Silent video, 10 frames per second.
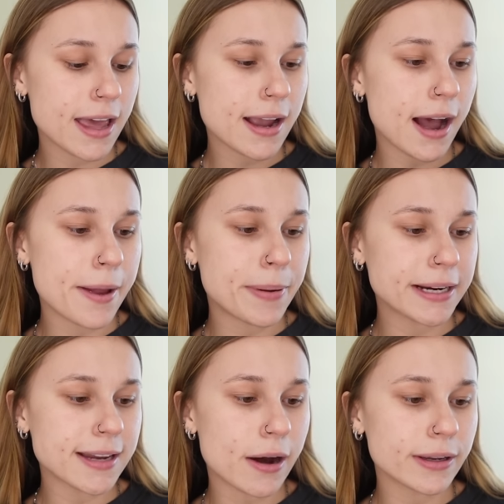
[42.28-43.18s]
thing I
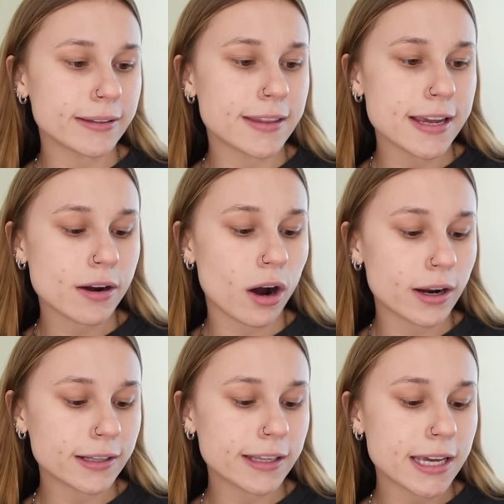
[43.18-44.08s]
picked out is the
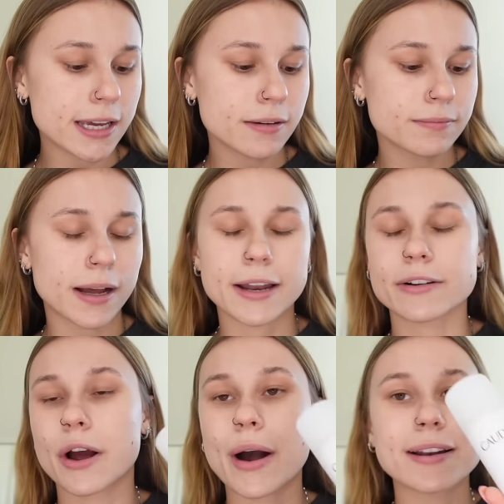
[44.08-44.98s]
Caudalie, I don't
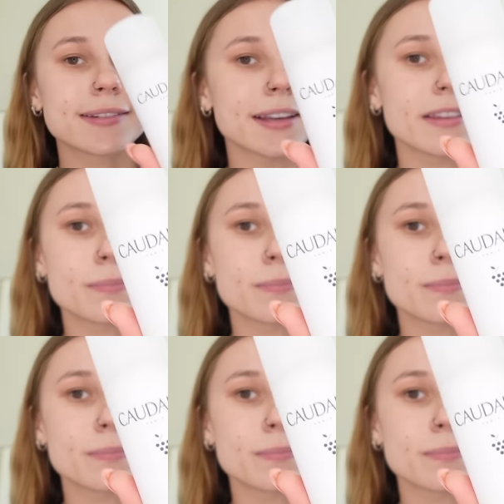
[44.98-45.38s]
know how to say this